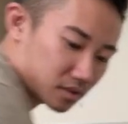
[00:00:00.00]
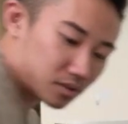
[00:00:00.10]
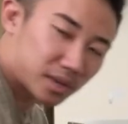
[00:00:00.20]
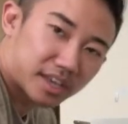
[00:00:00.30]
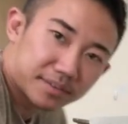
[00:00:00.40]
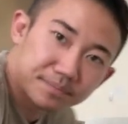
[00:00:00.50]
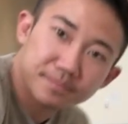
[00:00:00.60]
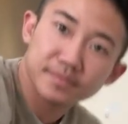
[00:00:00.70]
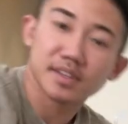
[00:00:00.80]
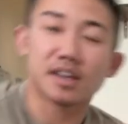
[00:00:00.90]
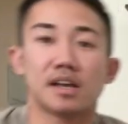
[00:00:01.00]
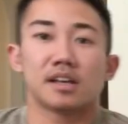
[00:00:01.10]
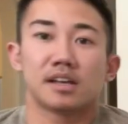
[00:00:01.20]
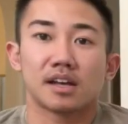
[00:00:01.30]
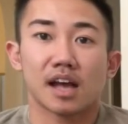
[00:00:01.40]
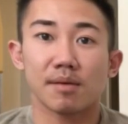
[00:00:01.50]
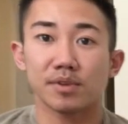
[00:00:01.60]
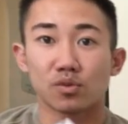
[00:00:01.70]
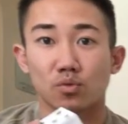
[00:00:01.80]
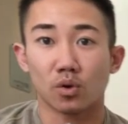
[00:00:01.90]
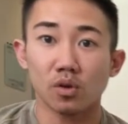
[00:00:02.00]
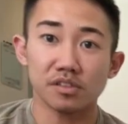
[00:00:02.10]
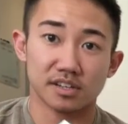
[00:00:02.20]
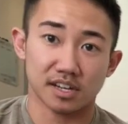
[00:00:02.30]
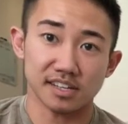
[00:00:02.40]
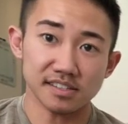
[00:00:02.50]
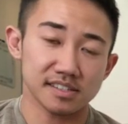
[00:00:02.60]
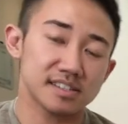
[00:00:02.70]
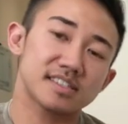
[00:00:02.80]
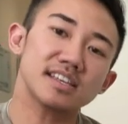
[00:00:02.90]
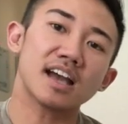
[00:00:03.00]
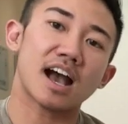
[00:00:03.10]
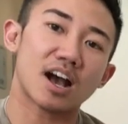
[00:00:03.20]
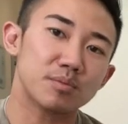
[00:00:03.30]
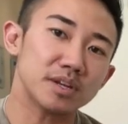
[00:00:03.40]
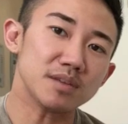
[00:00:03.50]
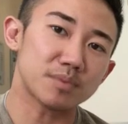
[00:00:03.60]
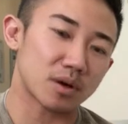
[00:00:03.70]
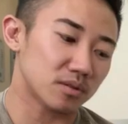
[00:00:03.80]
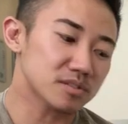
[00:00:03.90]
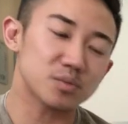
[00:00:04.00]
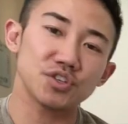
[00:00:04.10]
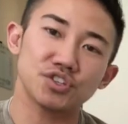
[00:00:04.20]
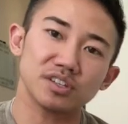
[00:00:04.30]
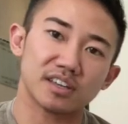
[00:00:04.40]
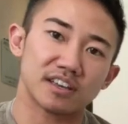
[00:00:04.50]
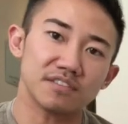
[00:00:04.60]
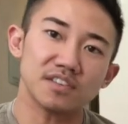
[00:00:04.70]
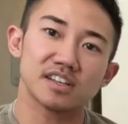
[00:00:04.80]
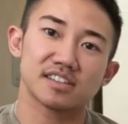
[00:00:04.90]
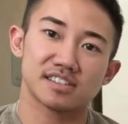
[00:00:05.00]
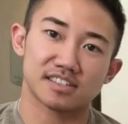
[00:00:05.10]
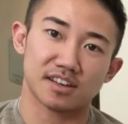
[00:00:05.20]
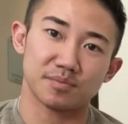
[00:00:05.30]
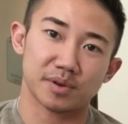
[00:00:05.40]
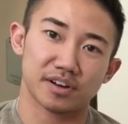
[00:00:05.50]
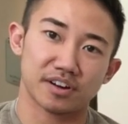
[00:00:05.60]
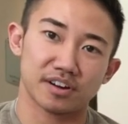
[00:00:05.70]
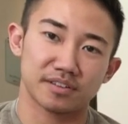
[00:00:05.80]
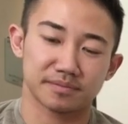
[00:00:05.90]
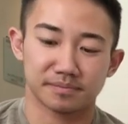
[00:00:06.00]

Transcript: Okay, I'm gonna roll the dice to see how many bones we should give Sunbutter.